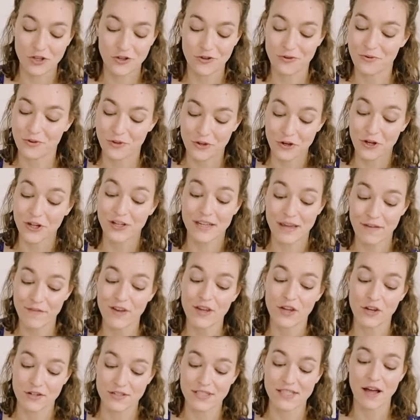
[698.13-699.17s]
You're giving
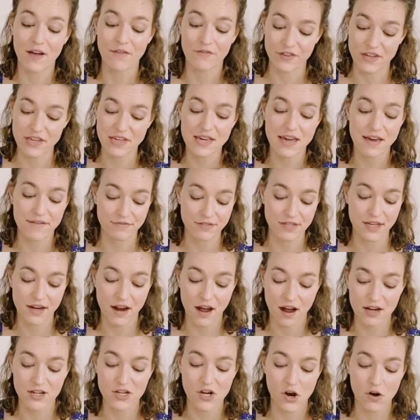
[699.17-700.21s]
yourself a gift in
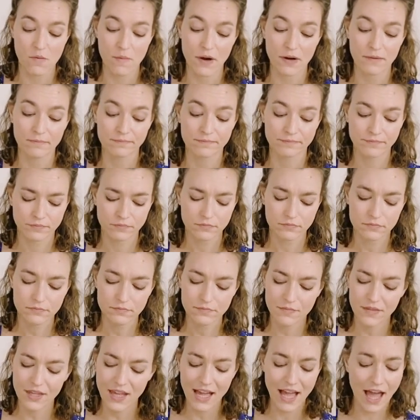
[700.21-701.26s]
October,
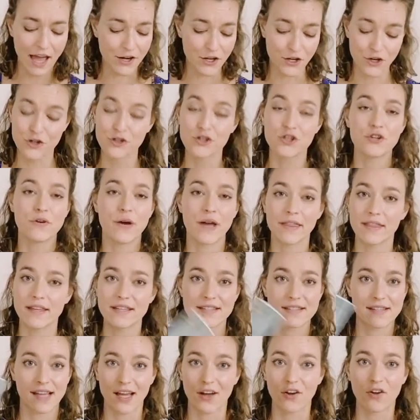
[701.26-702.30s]
and you're doing this
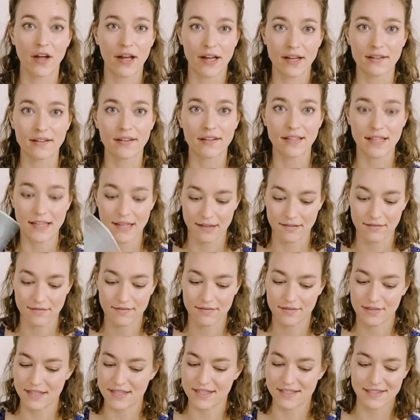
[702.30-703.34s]
single-handedly.
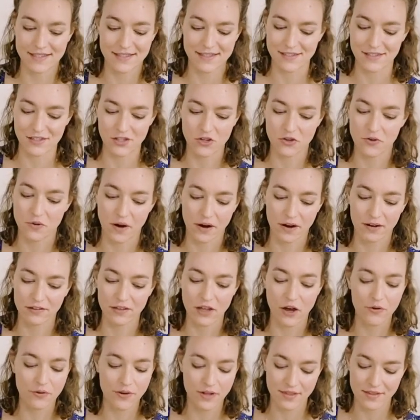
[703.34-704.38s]
You are
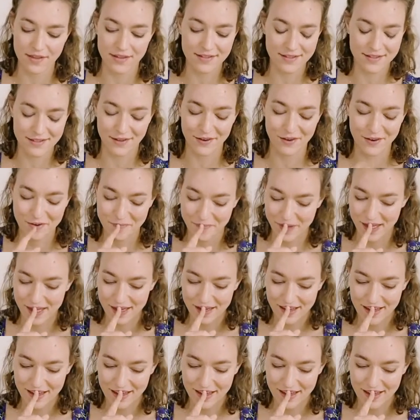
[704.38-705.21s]
alone in this, the Hermit.